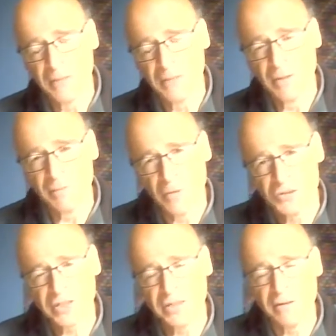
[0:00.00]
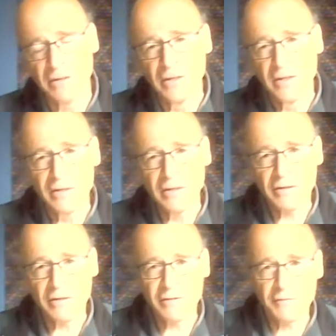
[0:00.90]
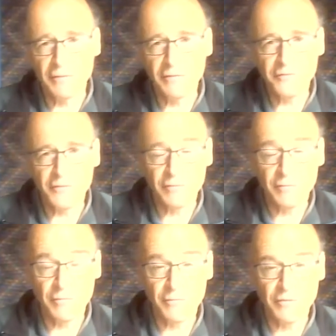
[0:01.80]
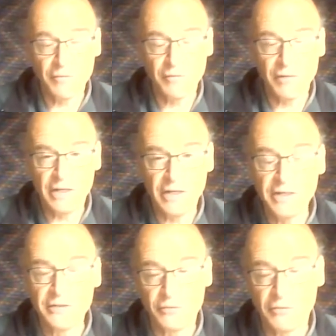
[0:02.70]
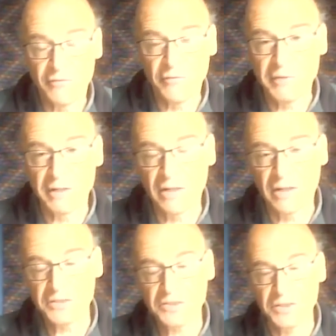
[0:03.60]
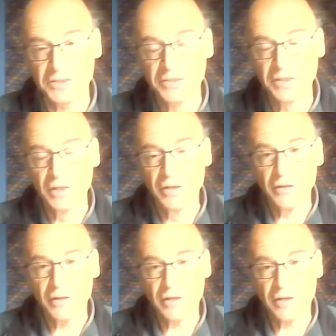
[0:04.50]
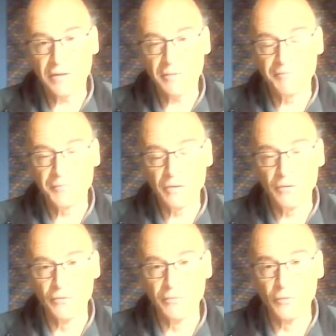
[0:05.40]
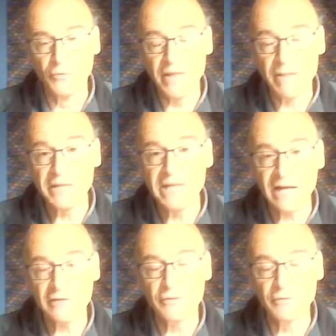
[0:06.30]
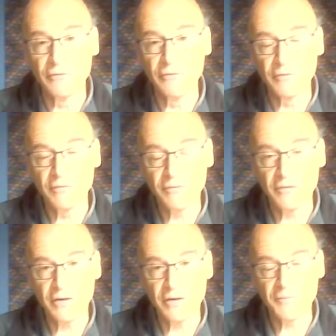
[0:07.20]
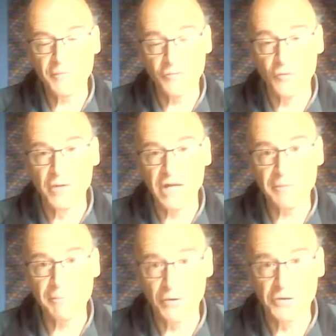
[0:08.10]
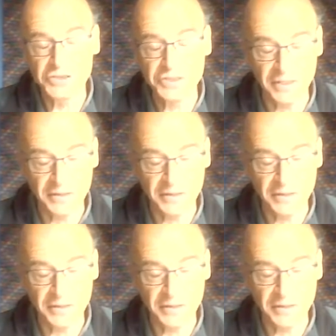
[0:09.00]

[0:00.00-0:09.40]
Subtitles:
mostly from the elite or from the middle classes, who then began to formulate a policy.